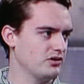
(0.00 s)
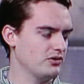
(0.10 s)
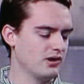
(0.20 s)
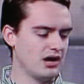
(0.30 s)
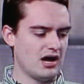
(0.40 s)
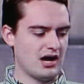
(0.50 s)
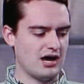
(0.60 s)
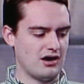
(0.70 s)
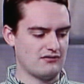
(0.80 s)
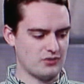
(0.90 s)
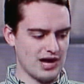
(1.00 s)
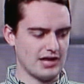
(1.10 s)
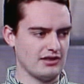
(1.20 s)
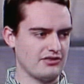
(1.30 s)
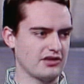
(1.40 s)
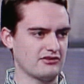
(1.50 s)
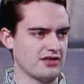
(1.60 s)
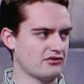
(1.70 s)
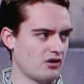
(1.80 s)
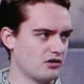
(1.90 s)
you, a variety of things, and
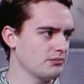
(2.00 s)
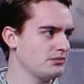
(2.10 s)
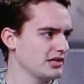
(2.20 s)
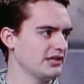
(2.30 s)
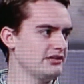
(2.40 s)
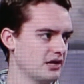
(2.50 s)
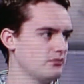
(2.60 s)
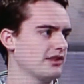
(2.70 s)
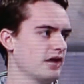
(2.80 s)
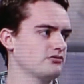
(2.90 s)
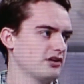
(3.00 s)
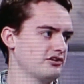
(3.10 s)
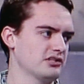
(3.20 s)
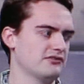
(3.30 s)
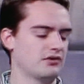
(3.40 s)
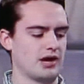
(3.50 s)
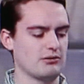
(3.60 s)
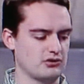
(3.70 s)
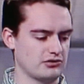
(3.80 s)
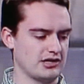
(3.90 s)
that's all completely done without touching the phone. I
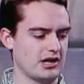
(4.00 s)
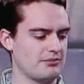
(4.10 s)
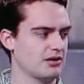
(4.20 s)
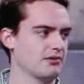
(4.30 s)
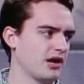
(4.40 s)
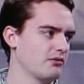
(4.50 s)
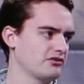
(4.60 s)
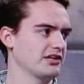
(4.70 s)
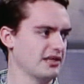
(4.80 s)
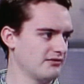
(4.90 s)
was holding it up here, but I wasn't